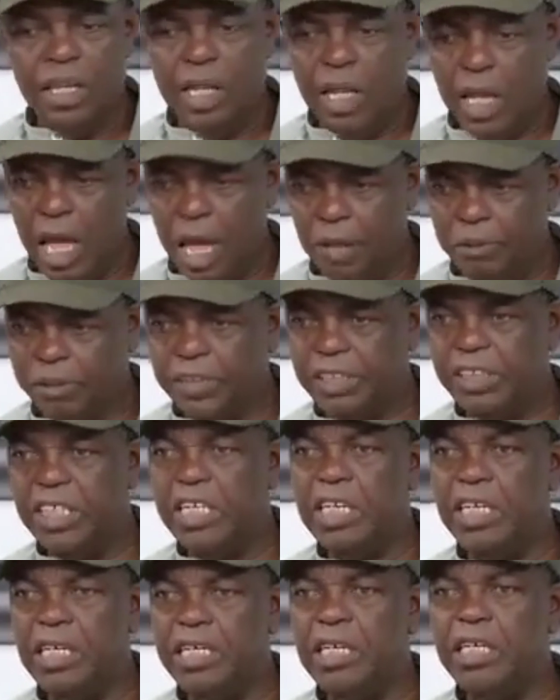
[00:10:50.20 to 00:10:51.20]
I've
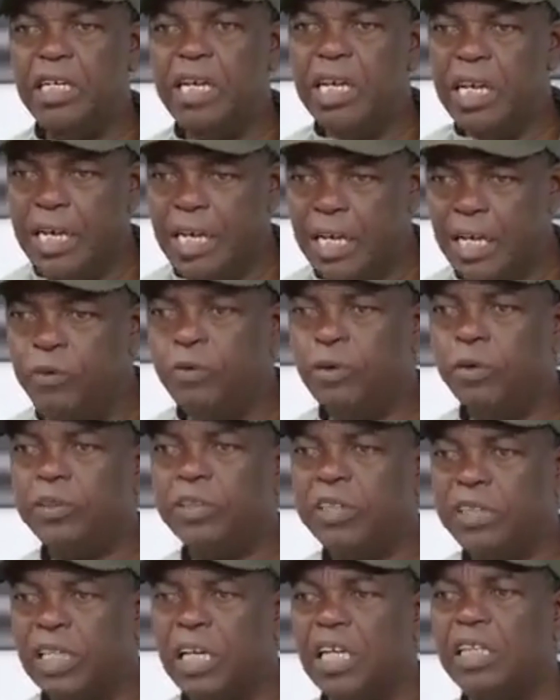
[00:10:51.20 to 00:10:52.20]
seen
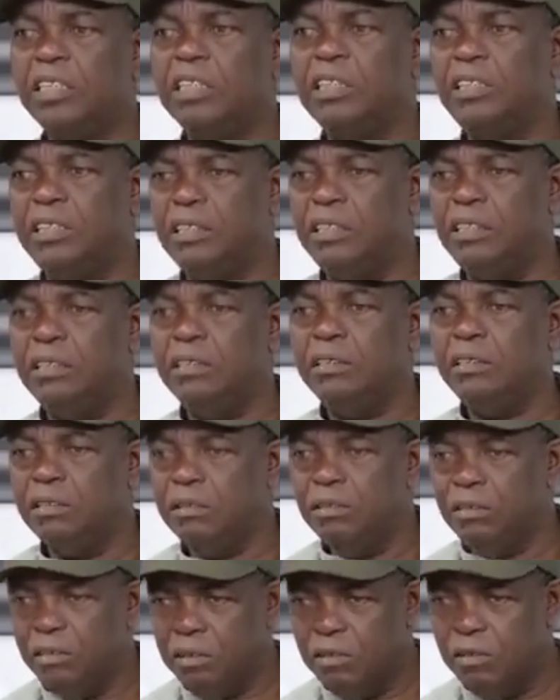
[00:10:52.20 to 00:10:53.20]
innocent
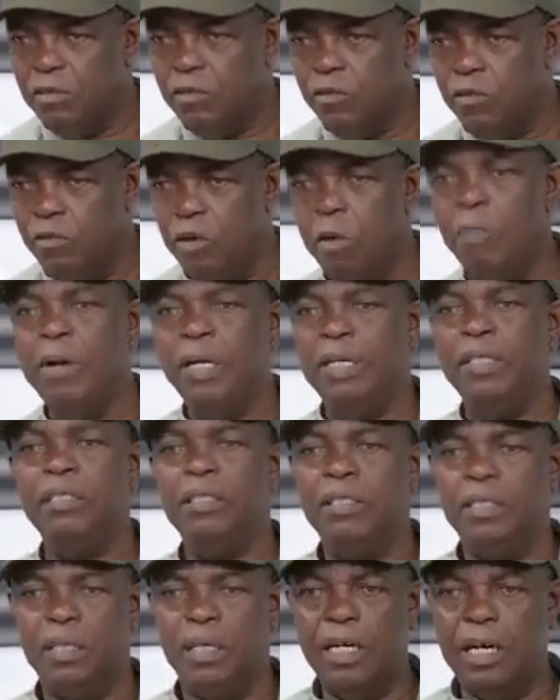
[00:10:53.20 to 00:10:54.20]
women,
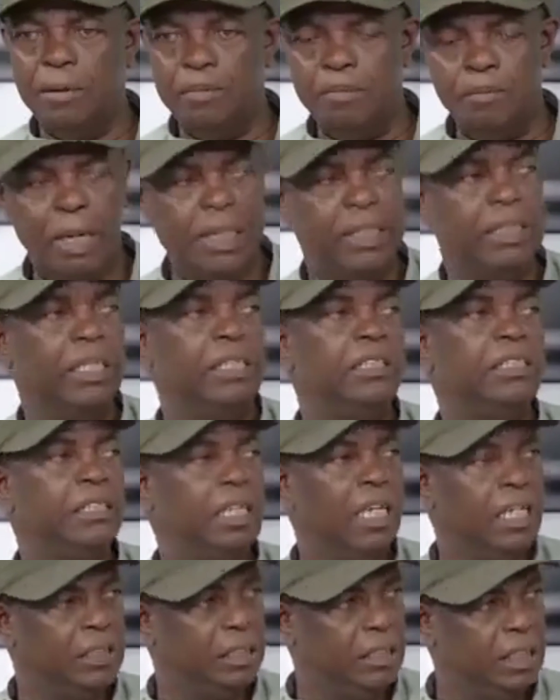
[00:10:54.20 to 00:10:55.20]
our mothers,
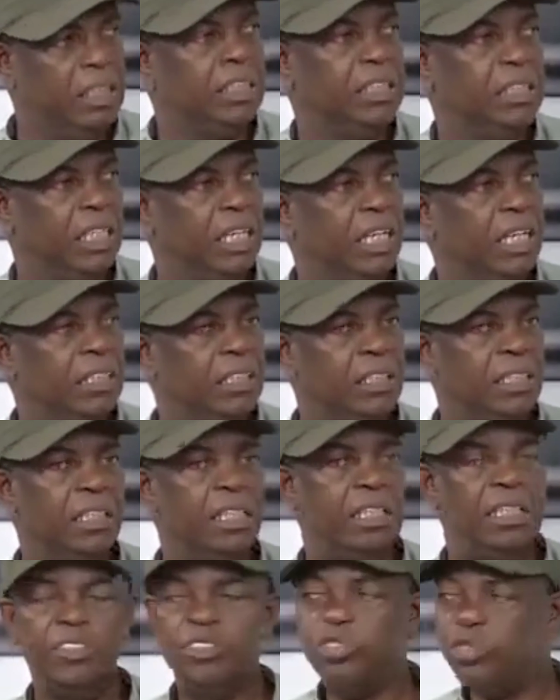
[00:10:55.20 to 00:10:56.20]
our sisters,
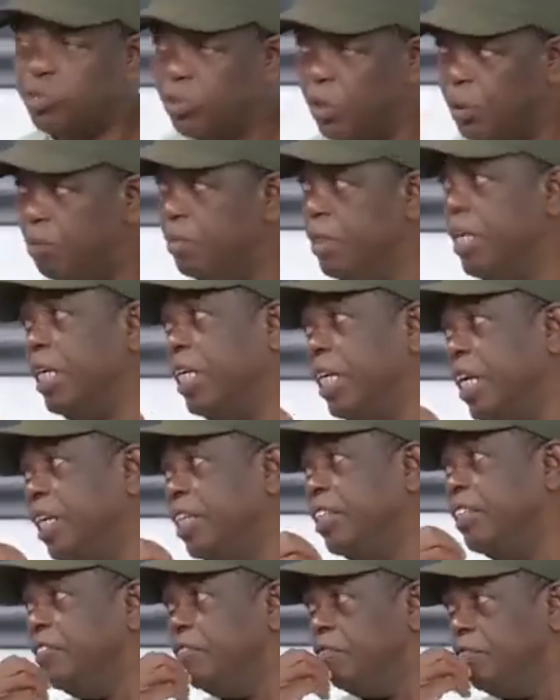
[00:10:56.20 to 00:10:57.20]
stripped naked
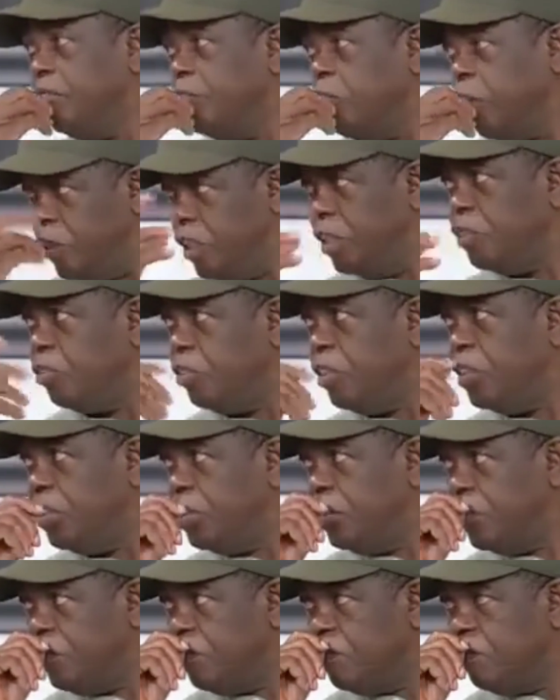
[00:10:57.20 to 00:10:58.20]
on the
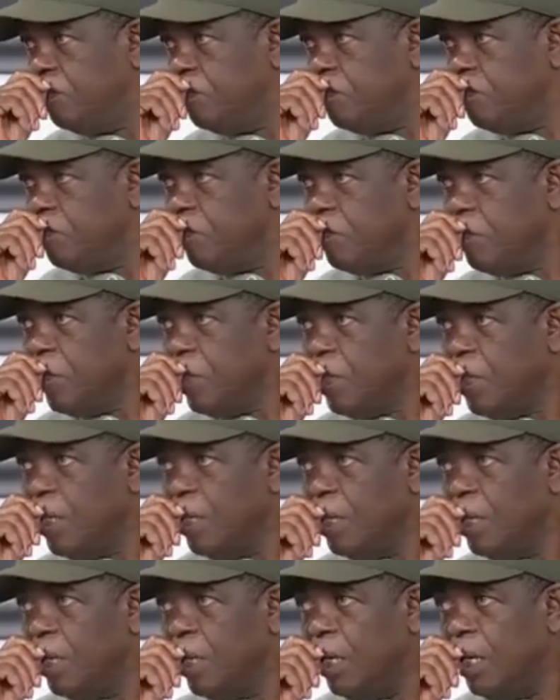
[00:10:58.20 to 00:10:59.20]
streets.
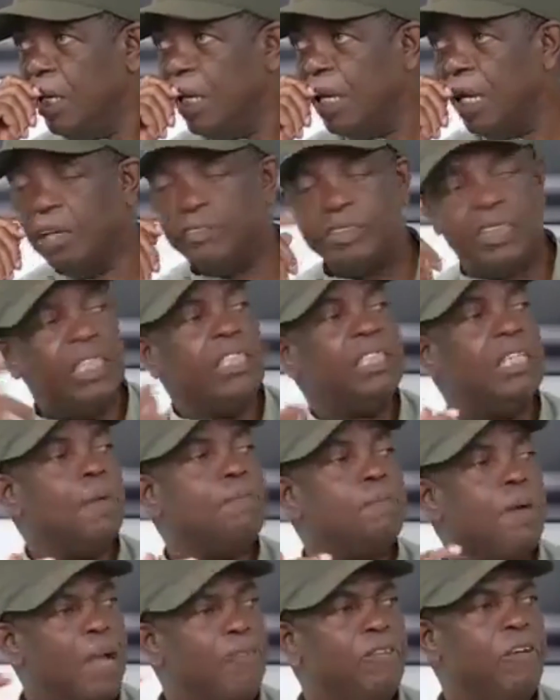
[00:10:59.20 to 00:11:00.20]
I've seen their
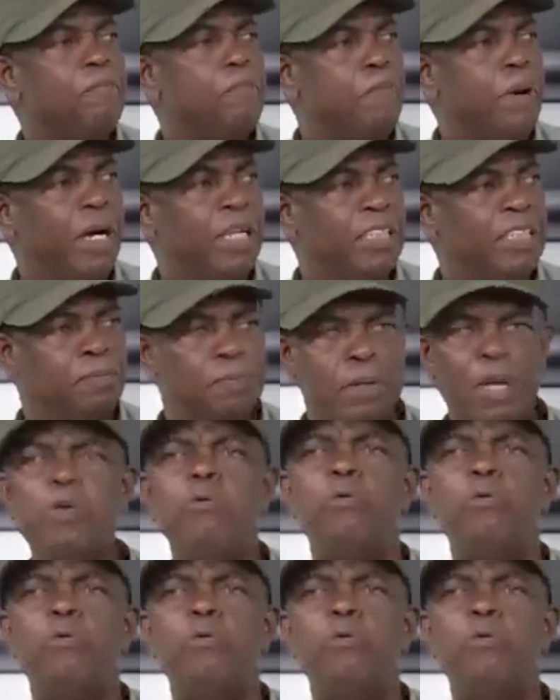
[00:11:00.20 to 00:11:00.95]
private parts being